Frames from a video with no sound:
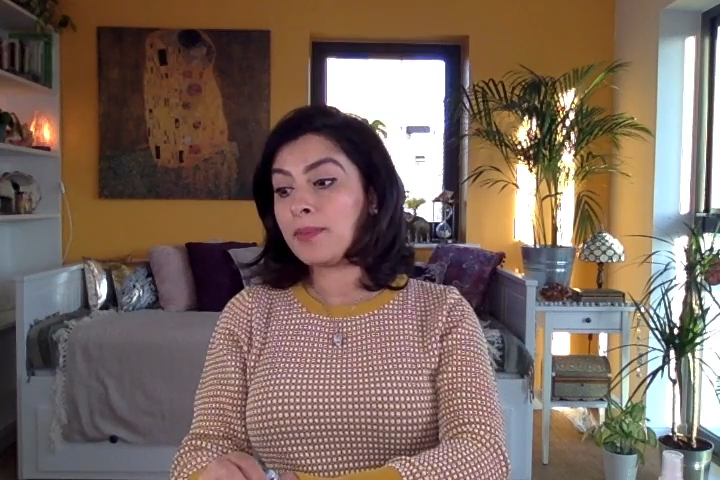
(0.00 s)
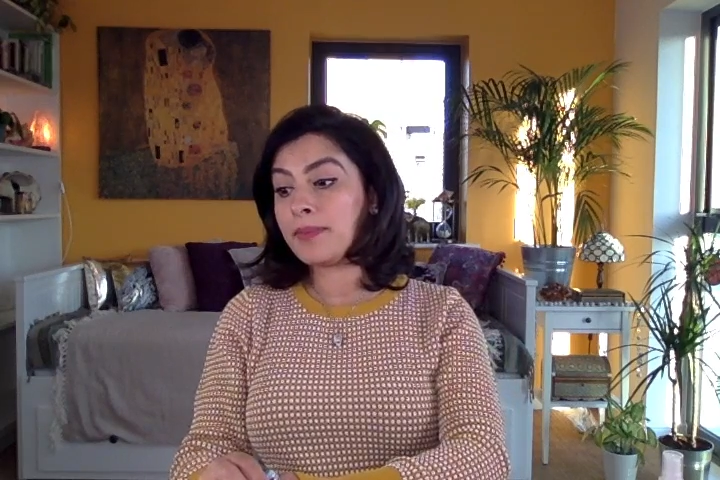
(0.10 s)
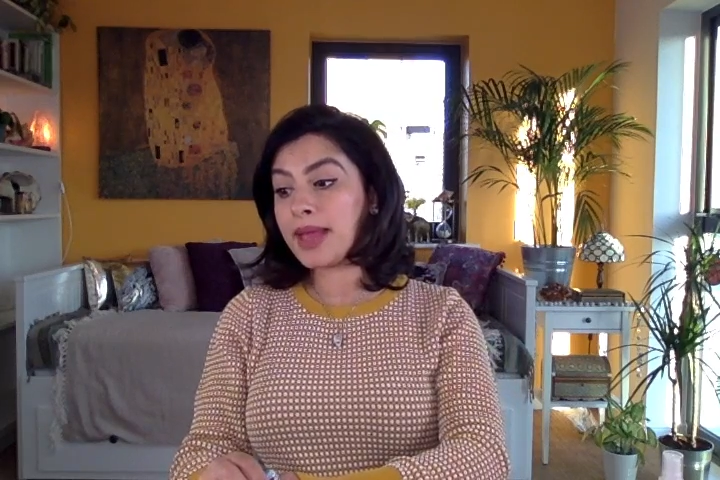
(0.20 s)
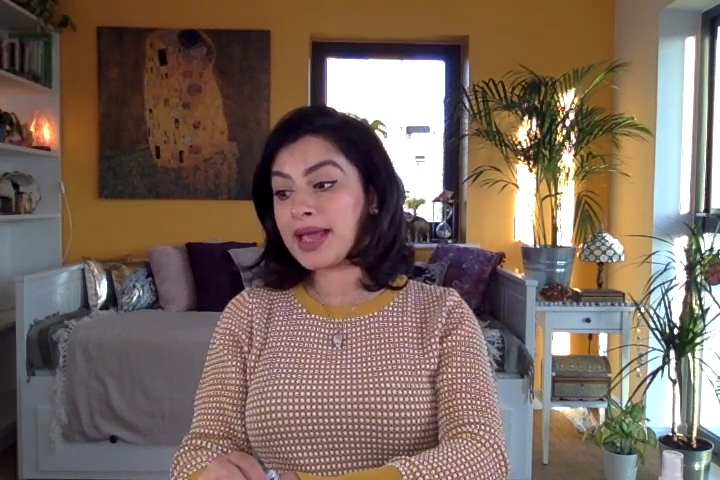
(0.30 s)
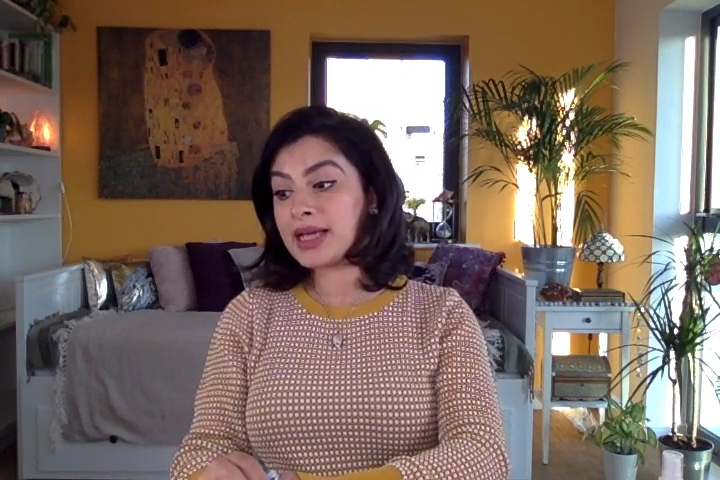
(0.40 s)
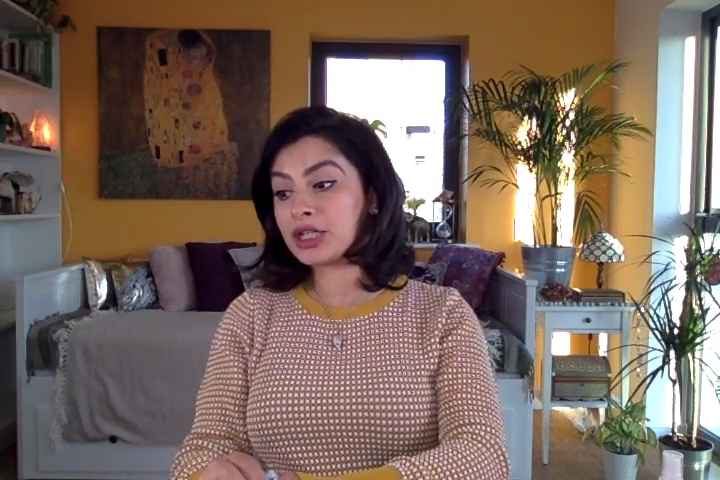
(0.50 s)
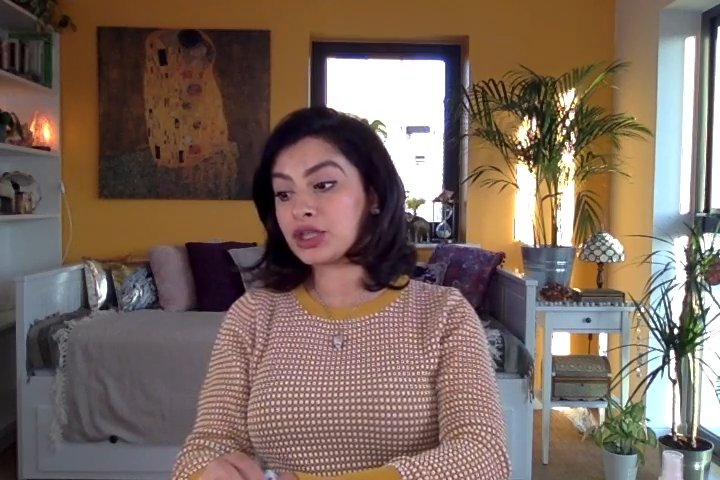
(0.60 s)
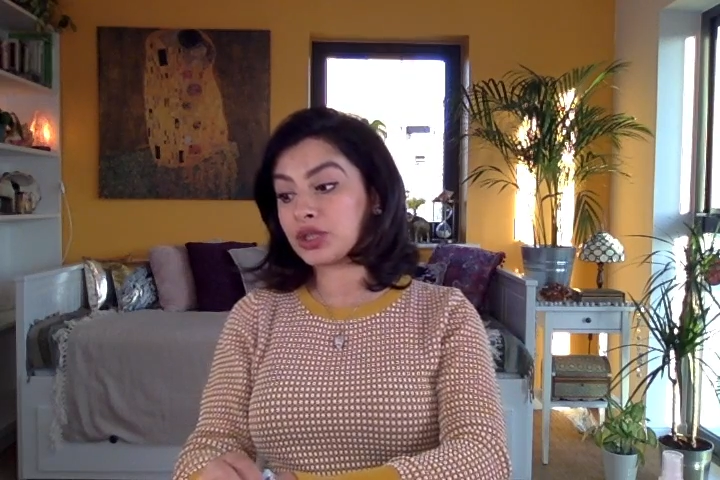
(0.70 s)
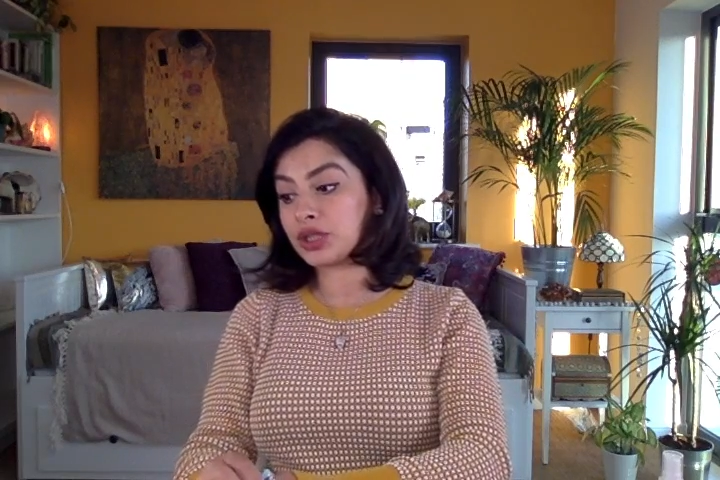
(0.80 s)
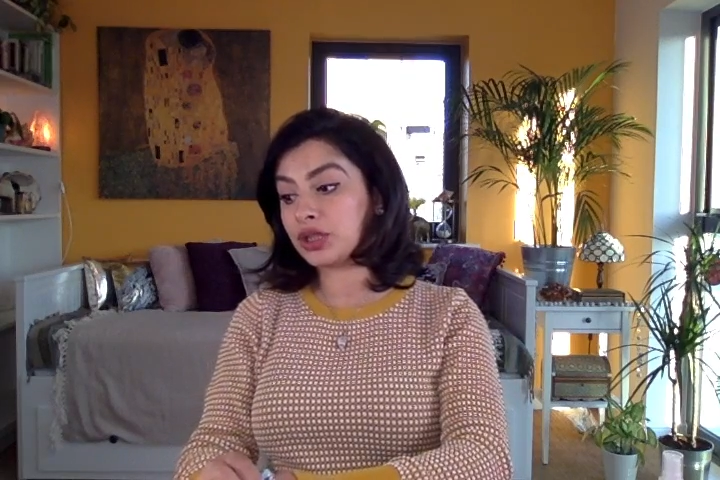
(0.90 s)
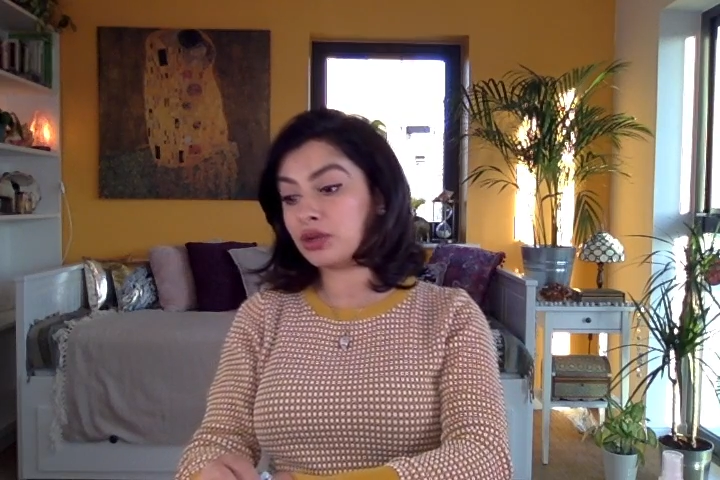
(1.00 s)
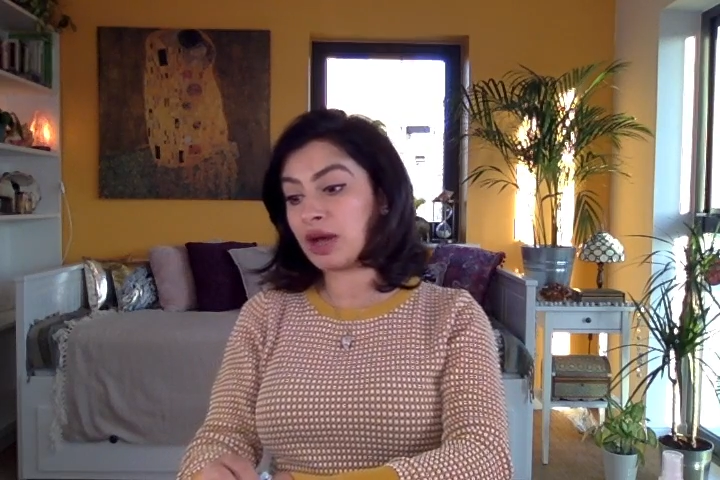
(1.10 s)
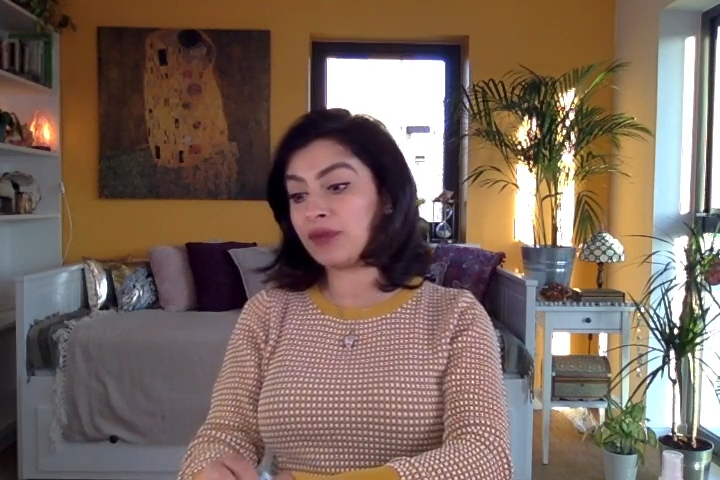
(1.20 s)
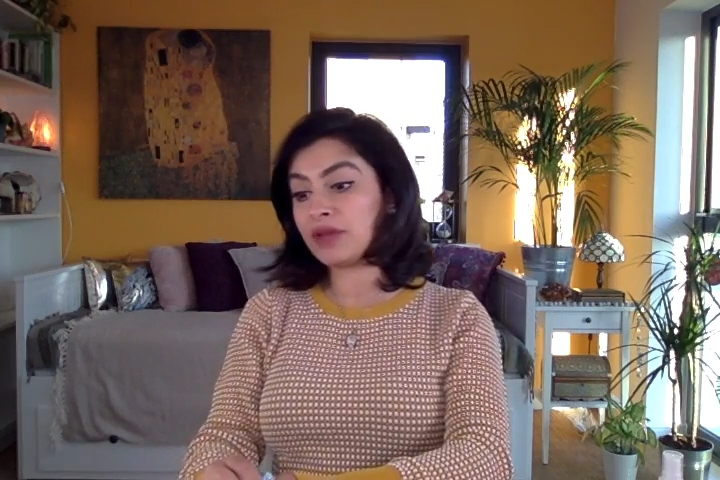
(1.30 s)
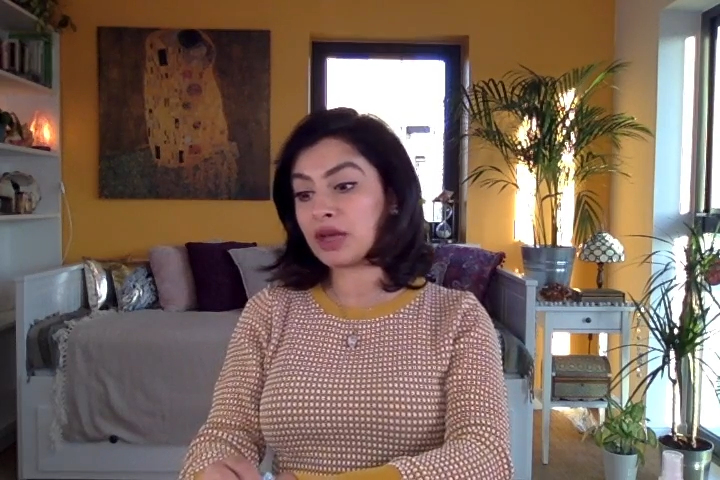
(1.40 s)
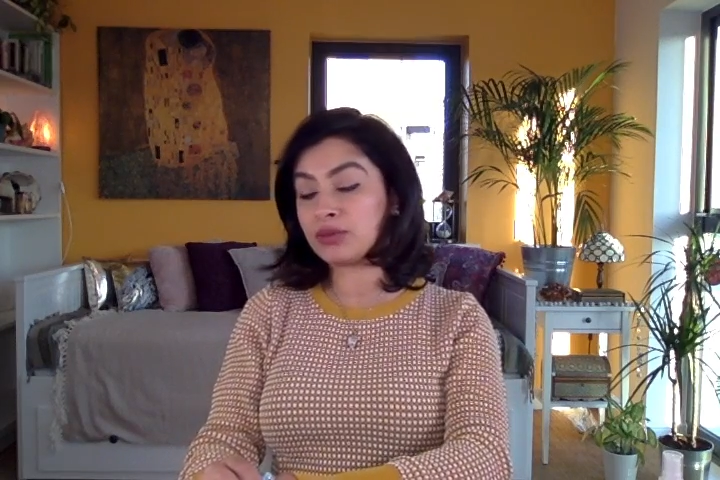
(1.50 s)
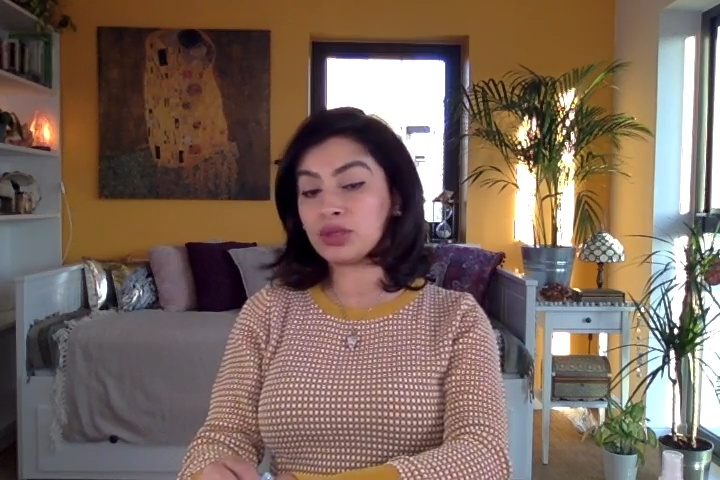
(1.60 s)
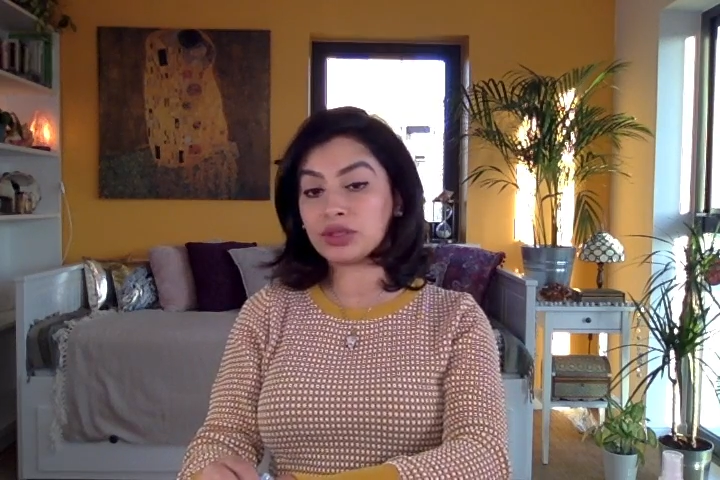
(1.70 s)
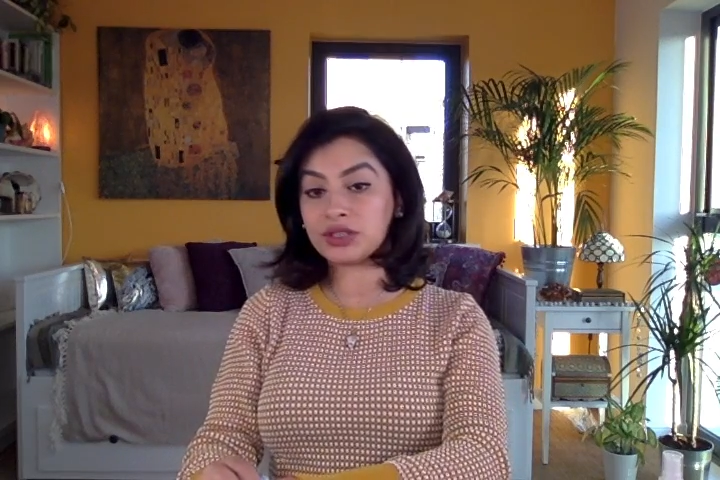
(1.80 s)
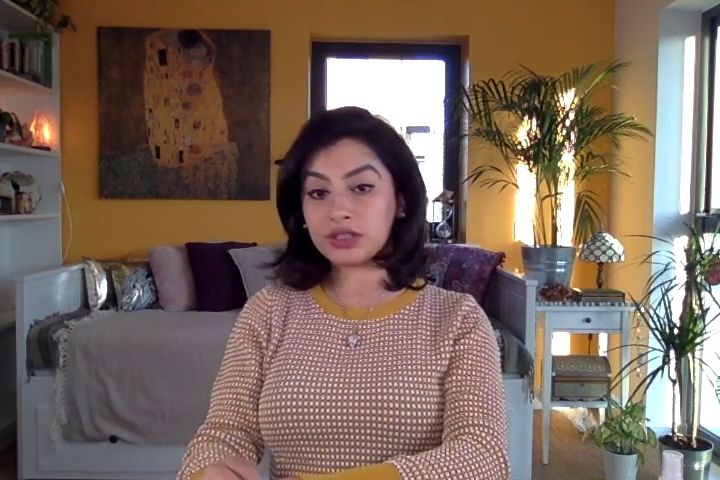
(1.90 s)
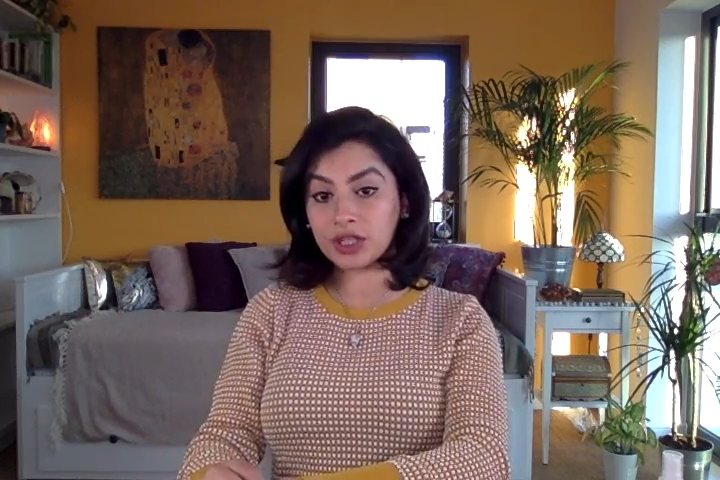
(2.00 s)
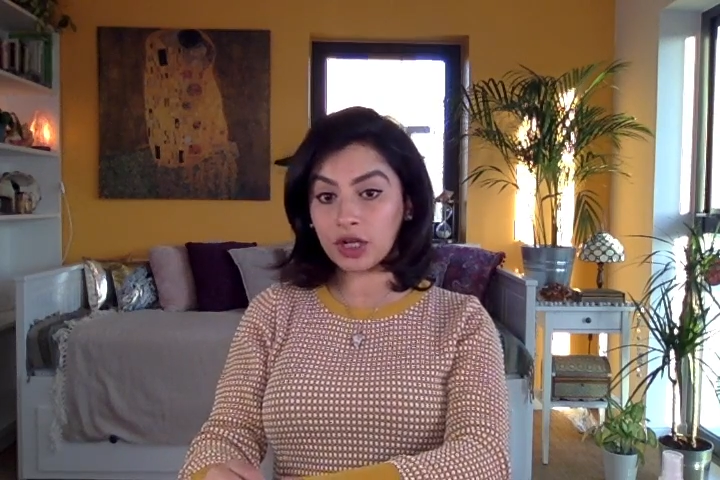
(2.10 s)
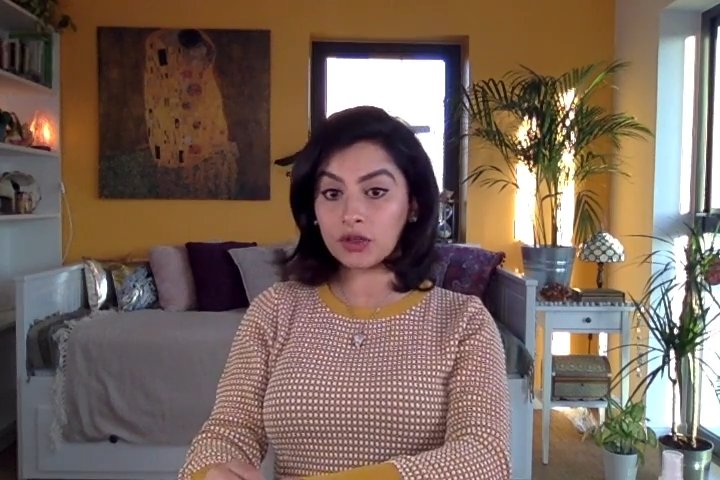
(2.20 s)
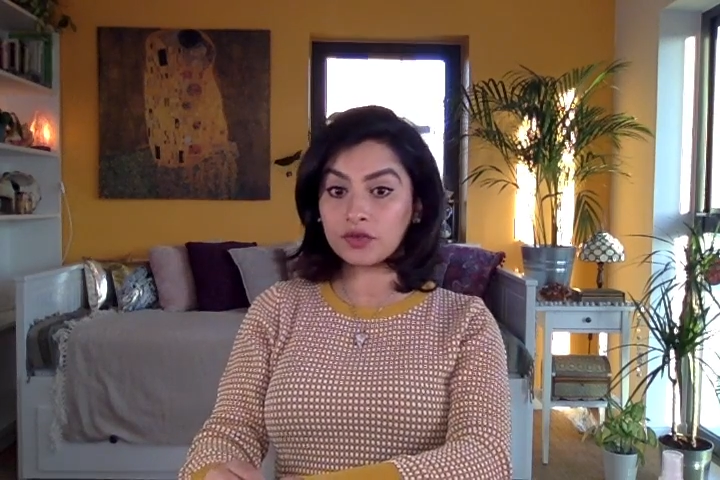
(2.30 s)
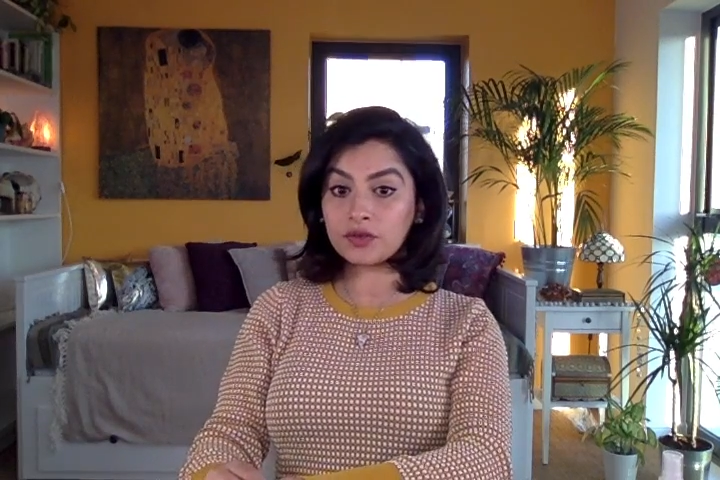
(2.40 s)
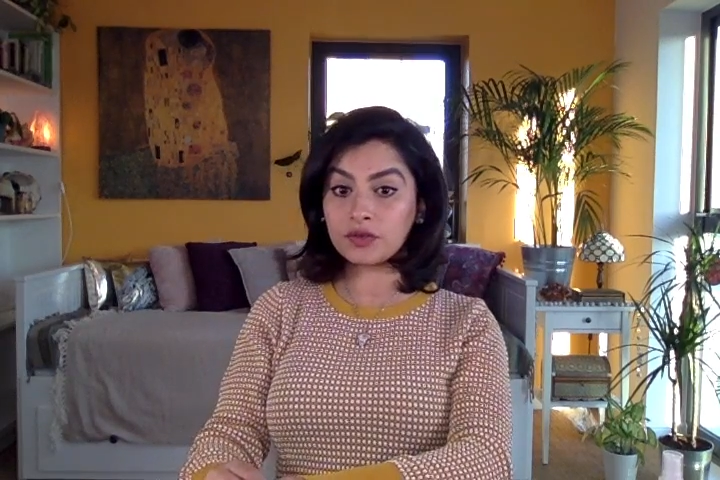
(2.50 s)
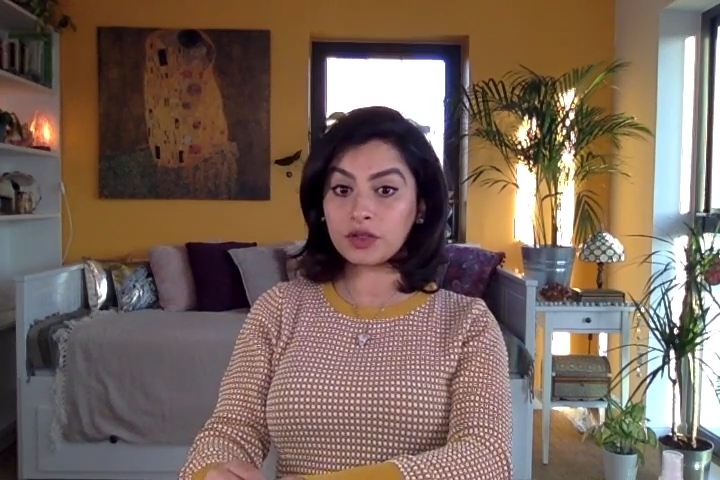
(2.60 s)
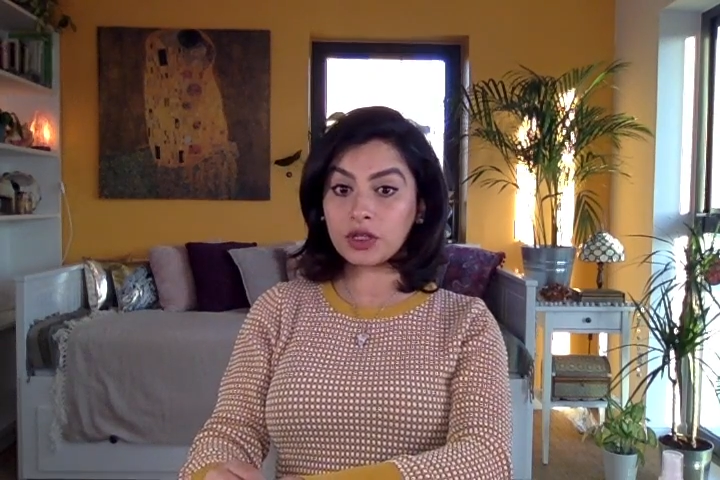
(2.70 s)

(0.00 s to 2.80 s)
making sure that you have kept yourself